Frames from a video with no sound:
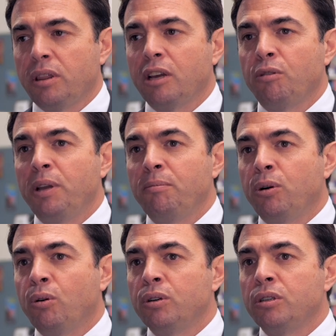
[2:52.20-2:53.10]
I think it'll be
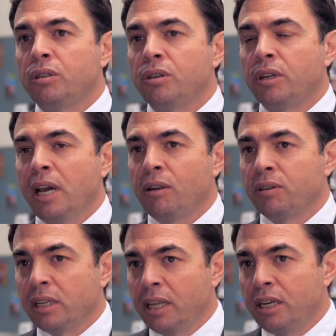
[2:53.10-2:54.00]
important to gather
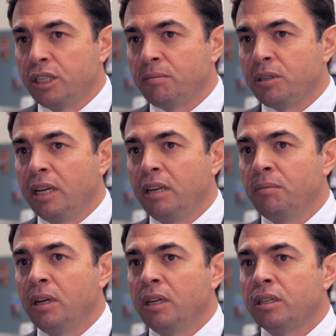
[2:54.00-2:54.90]
as a leadership
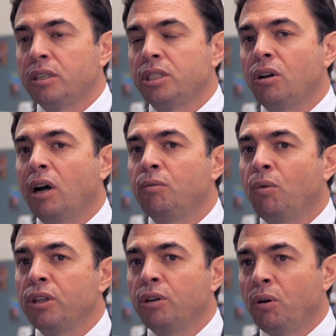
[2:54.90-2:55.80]
team, decide
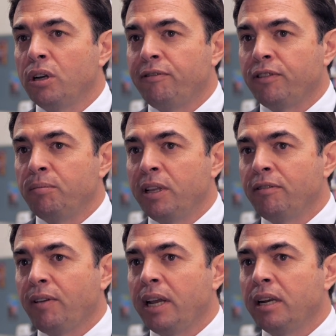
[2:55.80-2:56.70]
what you wanted from the
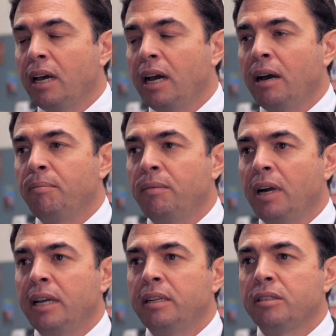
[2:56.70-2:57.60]
event,
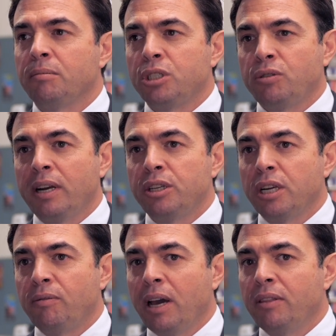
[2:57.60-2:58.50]
and some
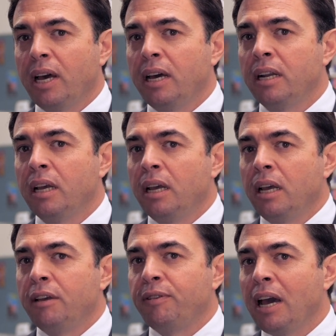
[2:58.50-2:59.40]
strategy around that.
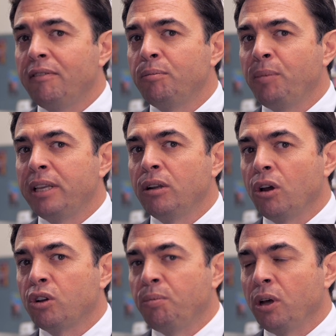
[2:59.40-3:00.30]
If you haven't met your
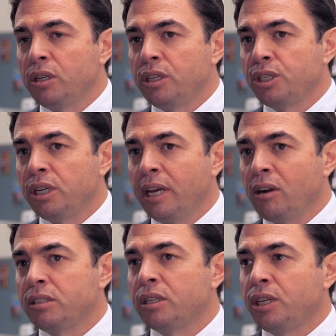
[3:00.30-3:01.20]
local politician
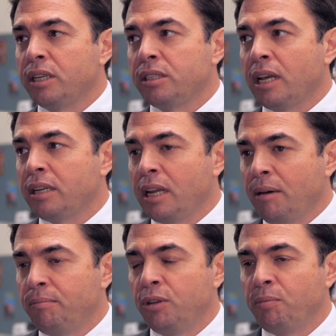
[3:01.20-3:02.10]
yet, I suggest that
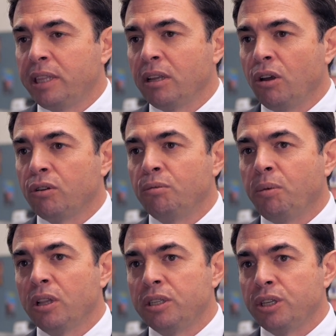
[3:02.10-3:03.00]
you meet the local
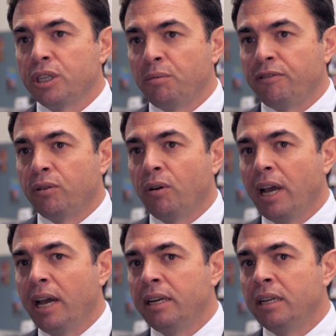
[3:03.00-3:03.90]
politician
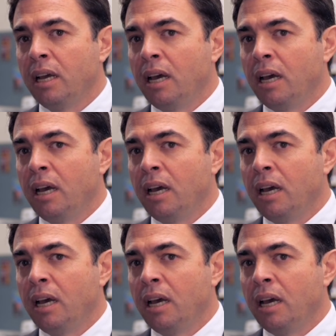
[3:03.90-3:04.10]
beforehand,